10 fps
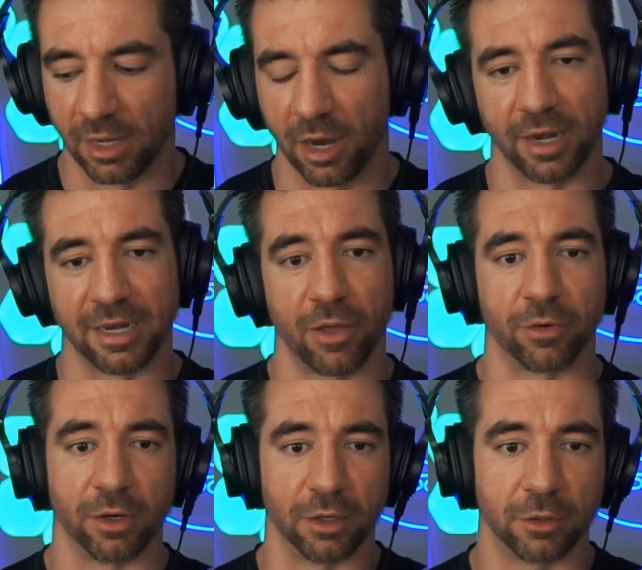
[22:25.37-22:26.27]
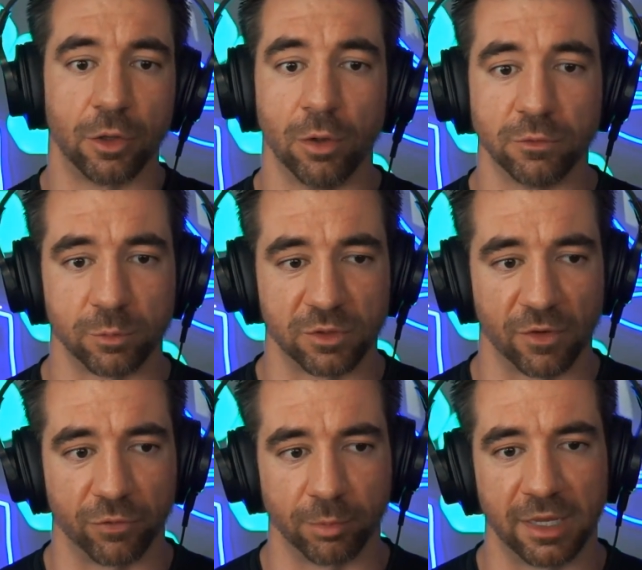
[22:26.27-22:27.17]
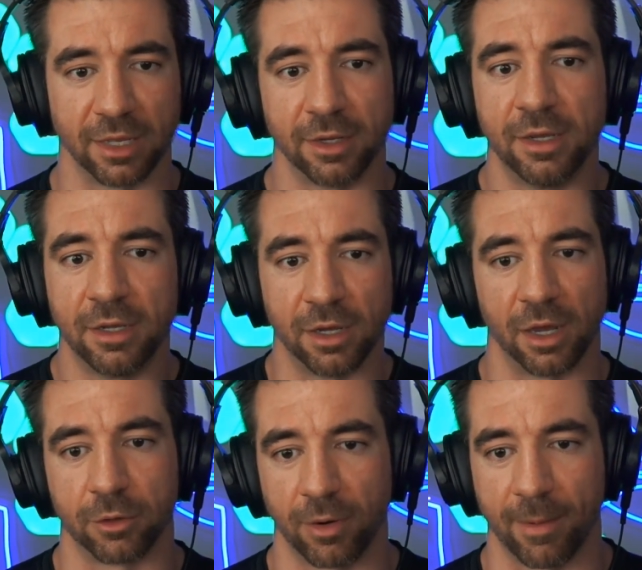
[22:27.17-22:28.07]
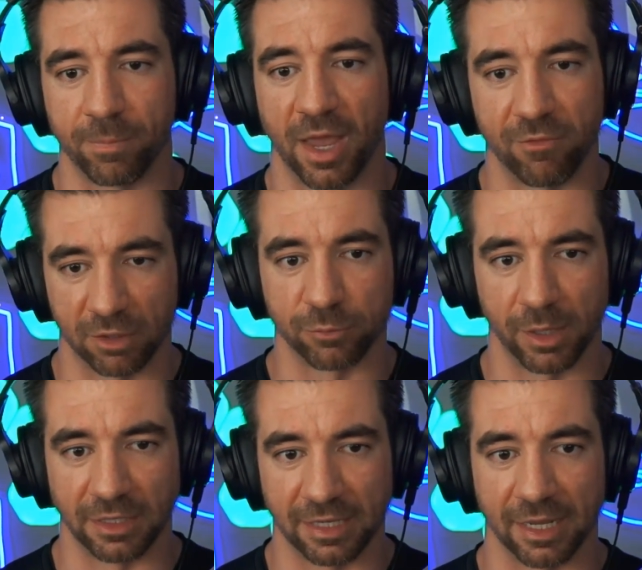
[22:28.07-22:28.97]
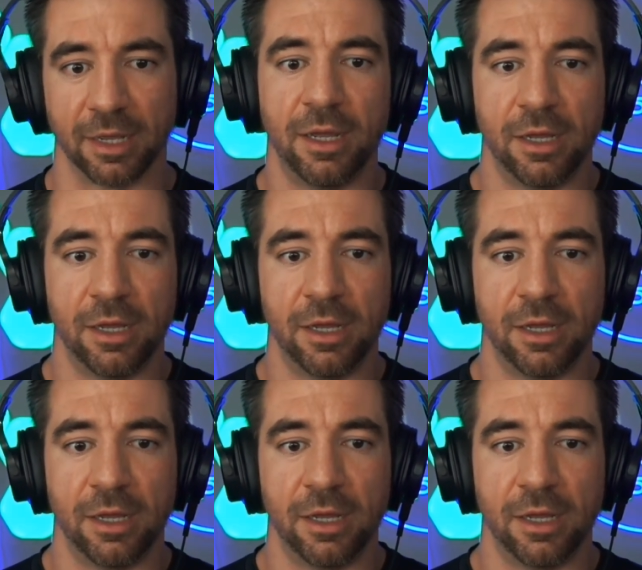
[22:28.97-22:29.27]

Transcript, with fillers: All right, now they're going to clone some stuff from Git. Ah, crap, I haven't explained Git.